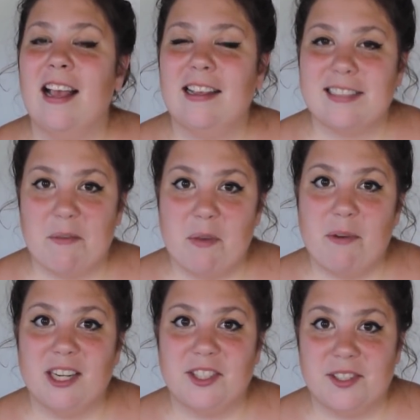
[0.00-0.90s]
a
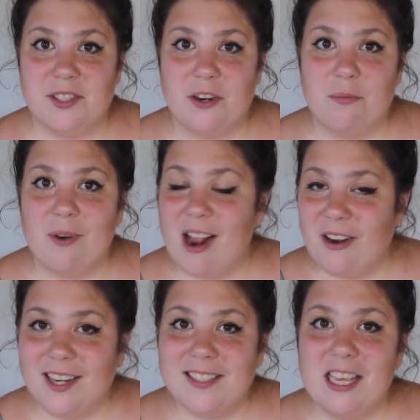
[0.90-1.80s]
semi-precious stone
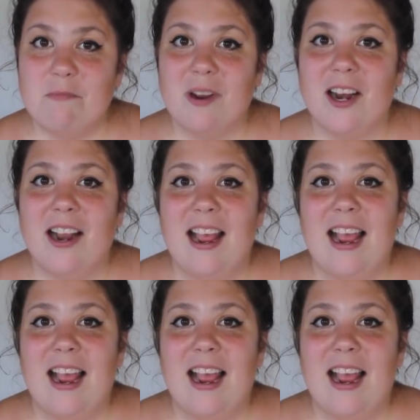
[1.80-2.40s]
progress keeper,